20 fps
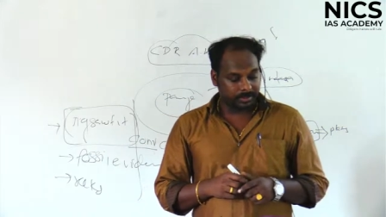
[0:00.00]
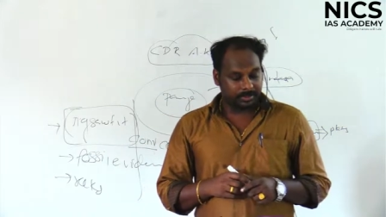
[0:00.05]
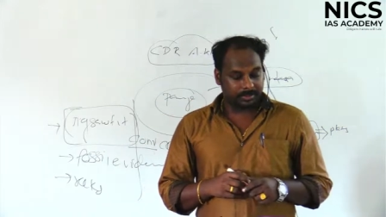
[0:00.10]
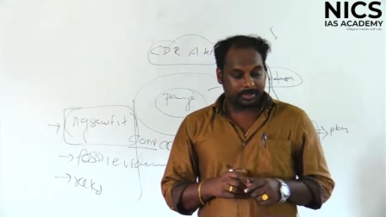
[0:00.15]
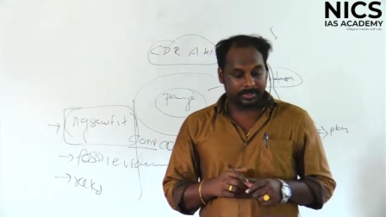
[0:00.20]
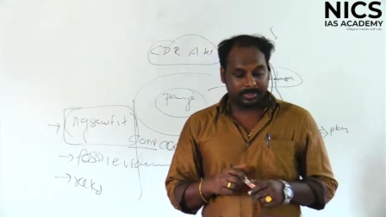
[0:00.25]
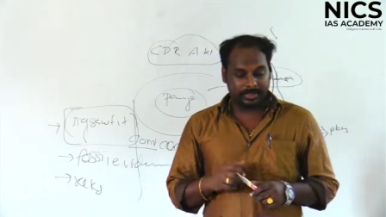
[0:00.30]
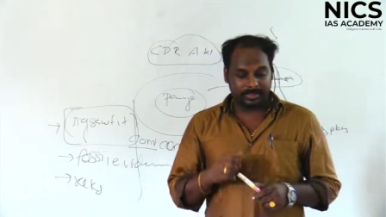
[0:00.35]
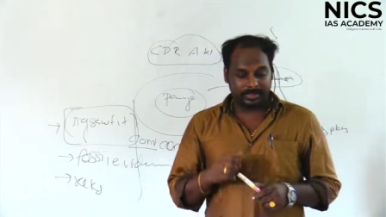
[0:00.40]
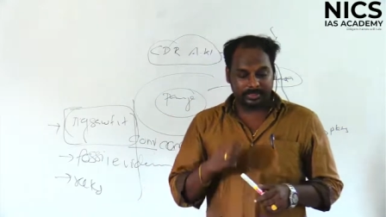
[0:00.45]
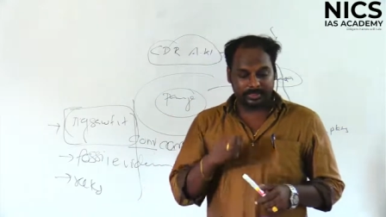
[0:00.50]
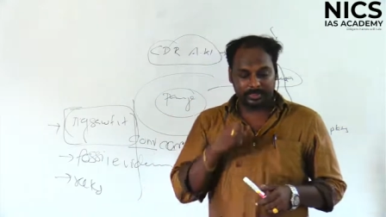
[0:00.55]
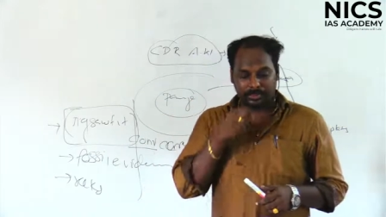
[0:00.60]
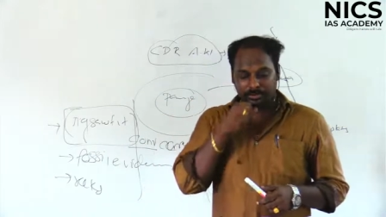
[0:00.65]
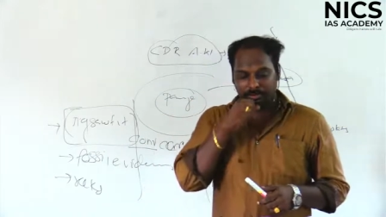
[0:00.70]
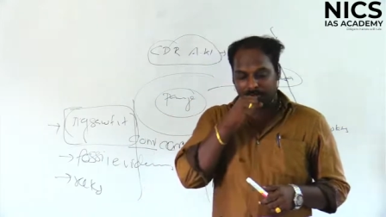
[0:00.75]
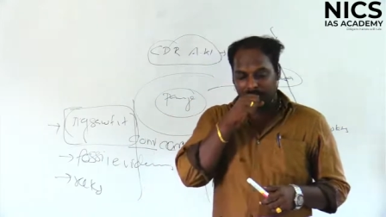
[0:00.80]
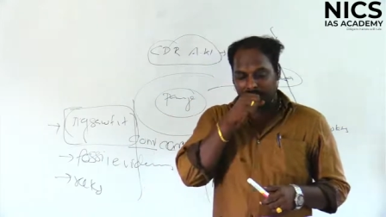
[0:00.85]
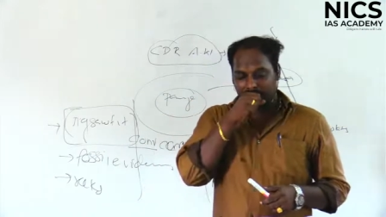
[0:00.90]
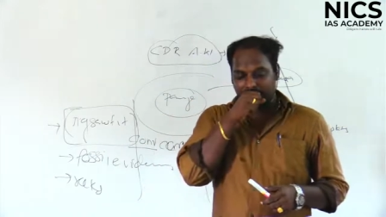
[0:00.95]
The next
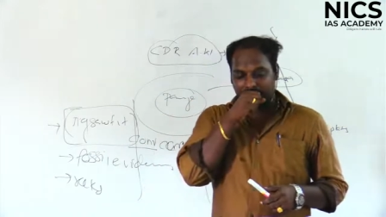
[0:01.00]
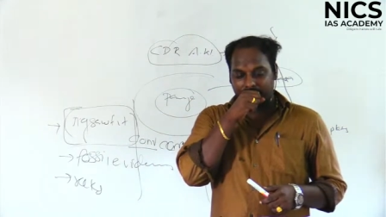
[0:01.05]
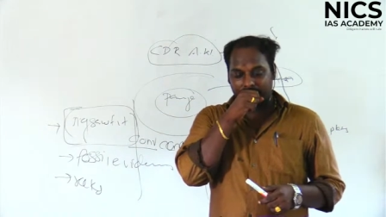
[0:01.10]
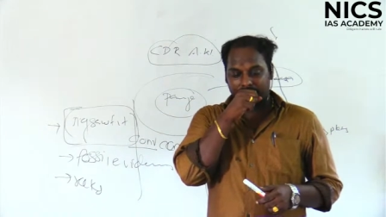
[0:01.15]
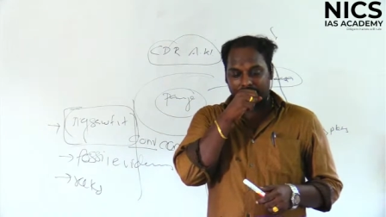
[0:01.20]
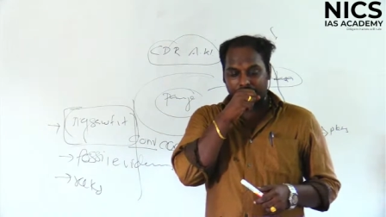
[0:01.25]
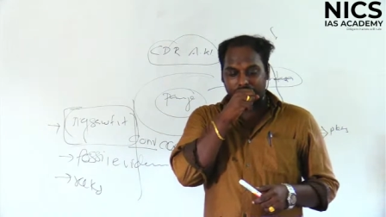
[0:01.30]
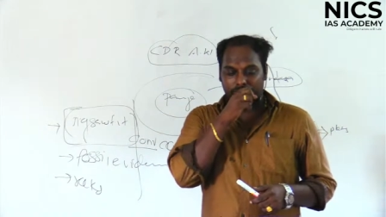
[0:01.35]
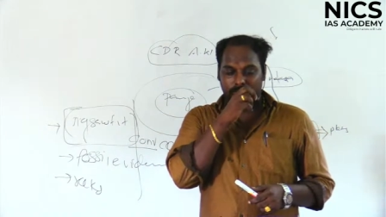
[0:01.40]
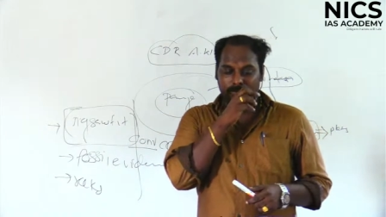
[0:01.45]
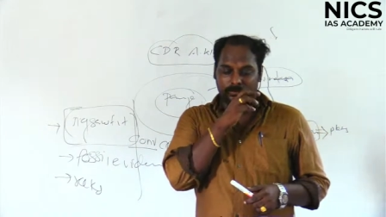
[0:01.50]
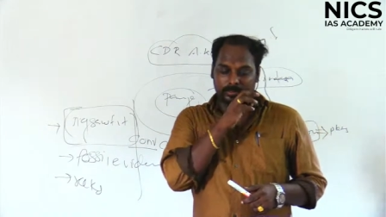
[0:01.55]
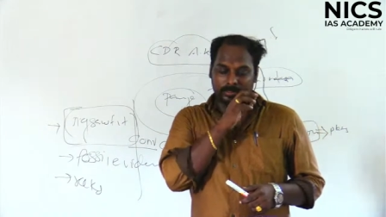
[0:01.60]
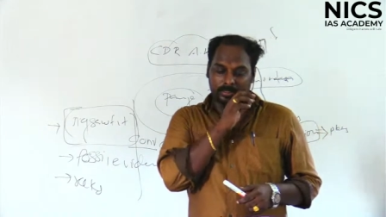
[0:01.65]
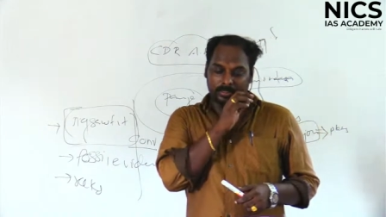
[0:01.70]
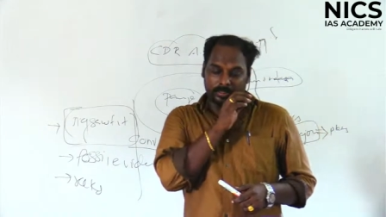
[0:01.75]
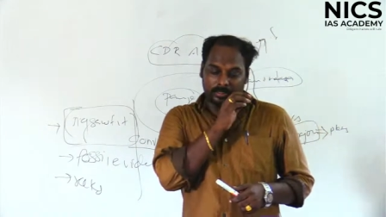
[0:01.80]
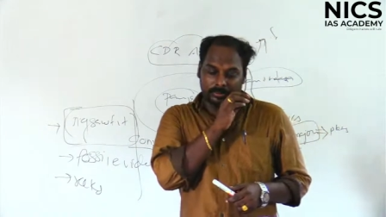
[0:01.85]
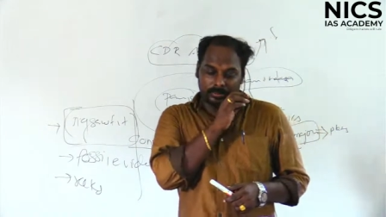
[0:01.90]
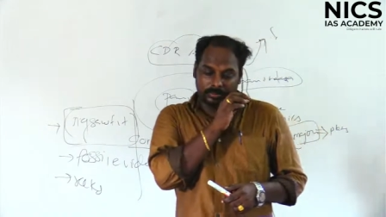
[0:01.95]
news related to
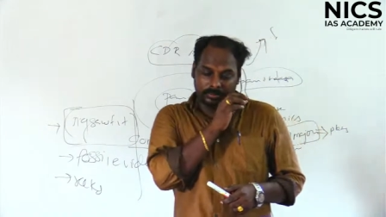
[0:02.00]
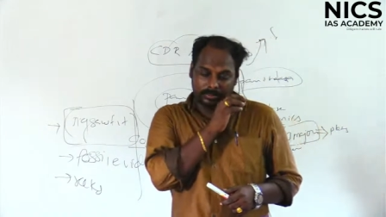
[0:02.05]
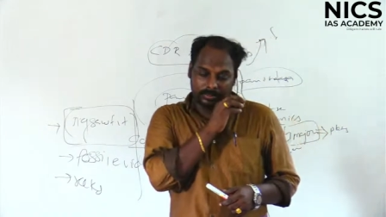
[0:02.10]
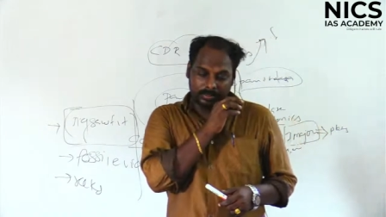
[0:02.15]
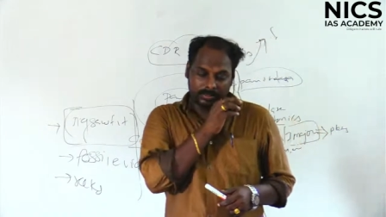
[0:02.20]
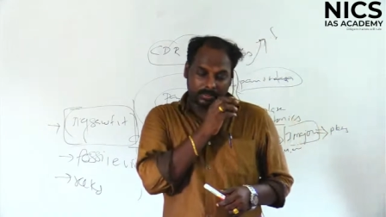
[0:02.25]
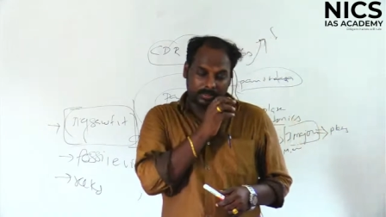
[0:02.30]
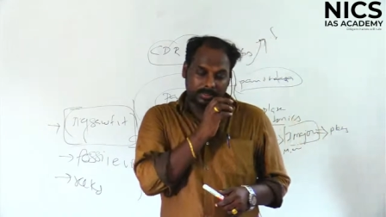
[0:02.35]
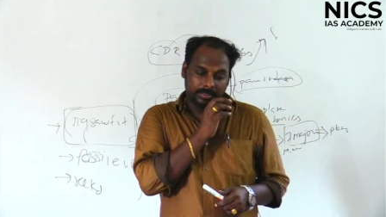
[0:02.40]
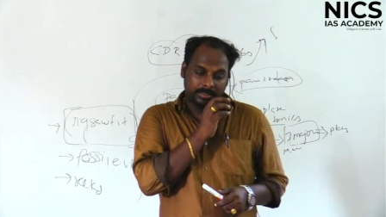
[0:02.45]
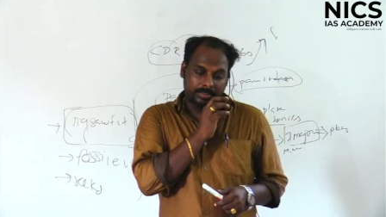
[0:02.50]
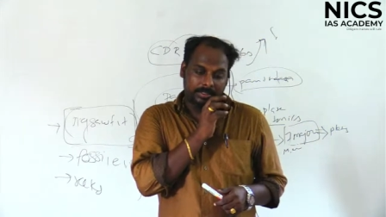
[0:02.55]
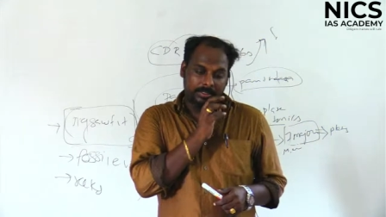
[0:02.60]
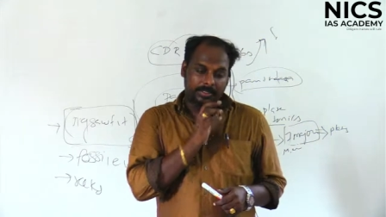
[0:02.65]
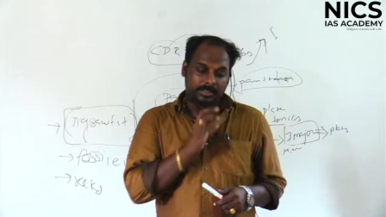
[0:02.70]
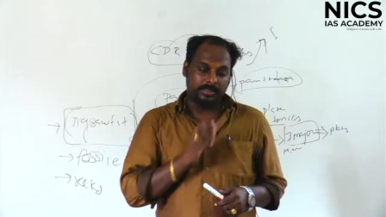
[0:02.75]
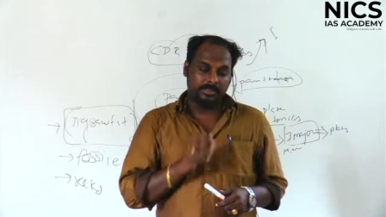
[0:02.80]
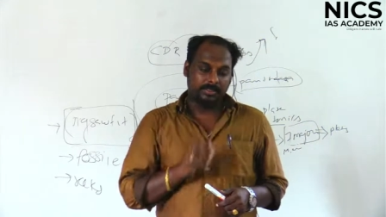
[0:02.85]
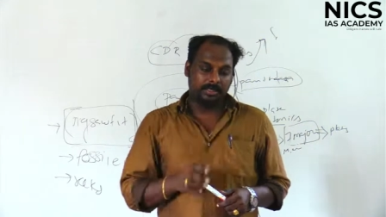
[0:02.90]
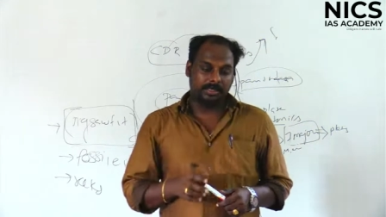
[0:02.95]

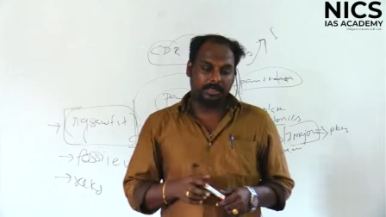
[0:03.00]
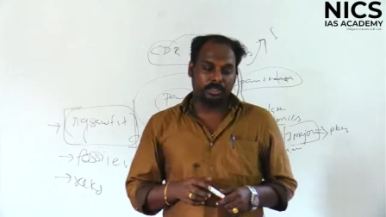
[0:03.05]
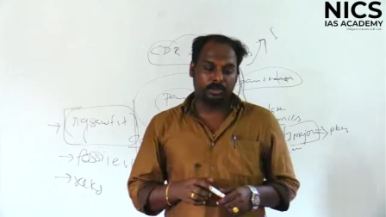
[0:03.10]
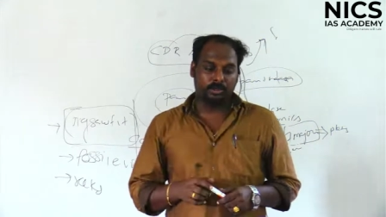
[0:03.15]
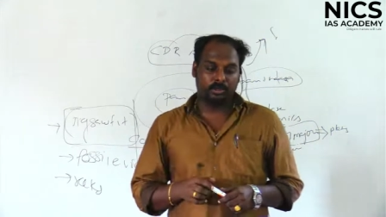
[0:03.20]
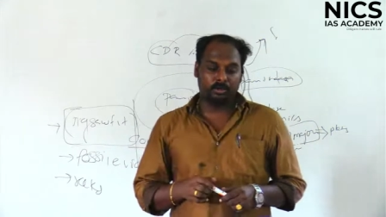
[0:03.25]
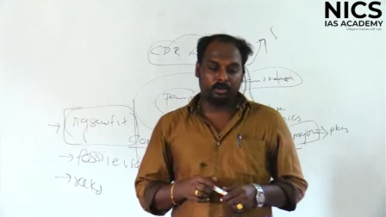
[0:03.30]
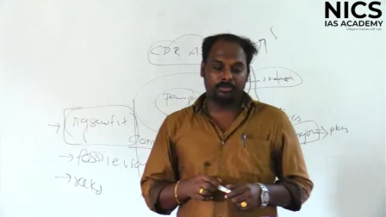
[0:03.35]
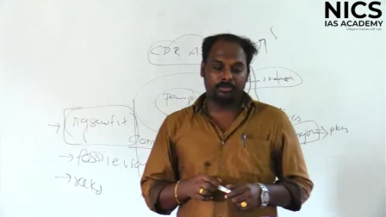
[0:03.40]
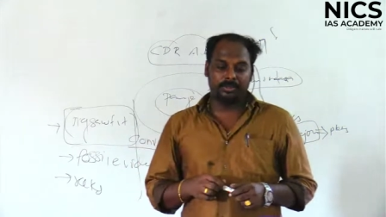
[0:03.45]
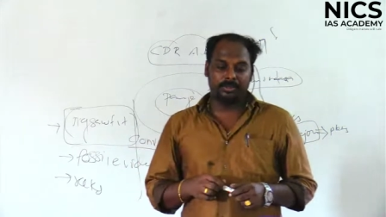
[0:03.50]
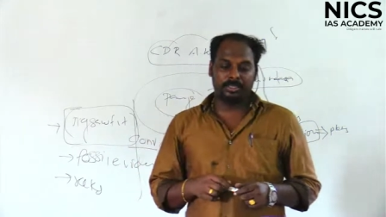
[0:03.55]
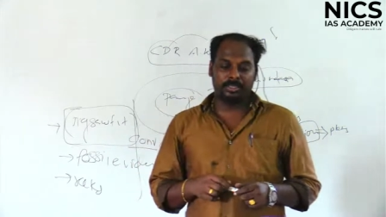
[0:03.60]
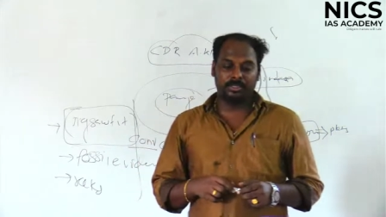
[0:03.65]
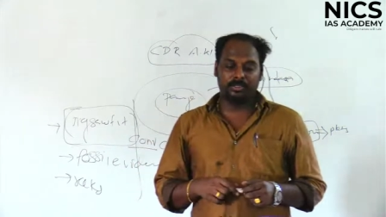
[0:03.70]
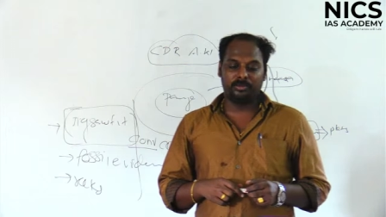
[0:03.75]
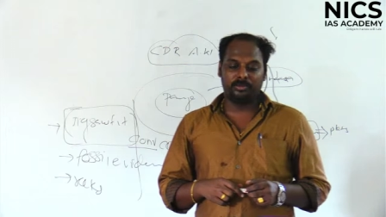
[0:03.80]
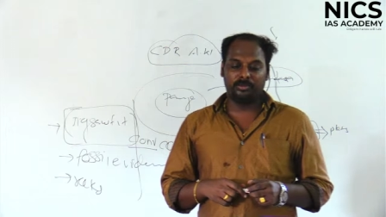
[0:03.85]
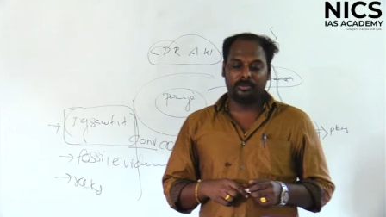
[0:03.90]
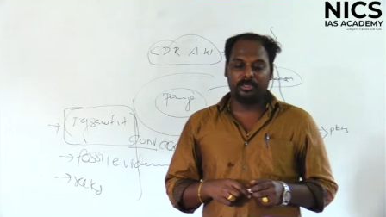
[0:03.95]
India European
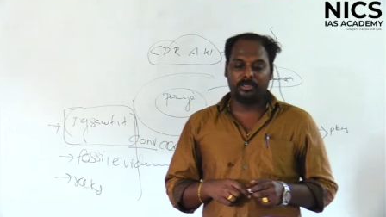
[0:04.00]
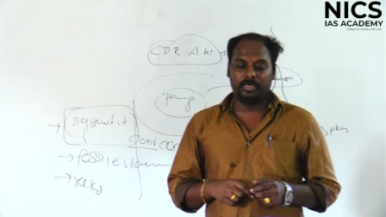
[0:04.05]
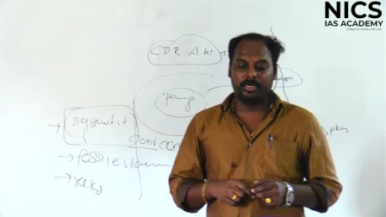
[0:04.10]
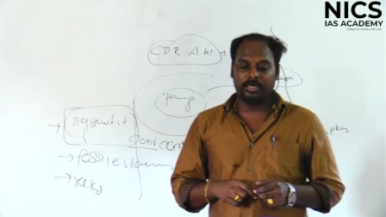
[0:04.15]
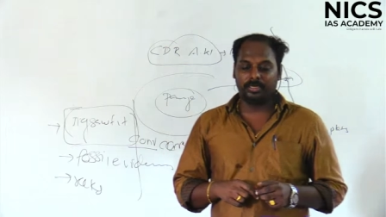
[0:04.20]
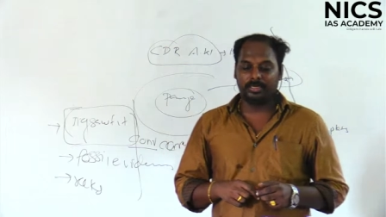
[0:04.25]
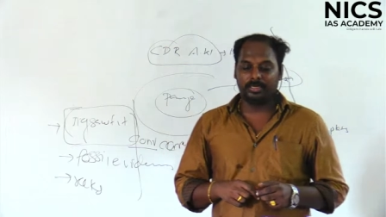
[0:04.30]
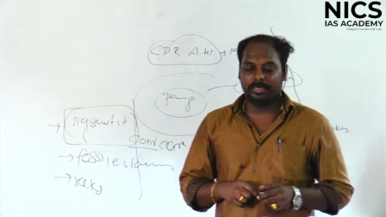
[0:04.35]
Union ties.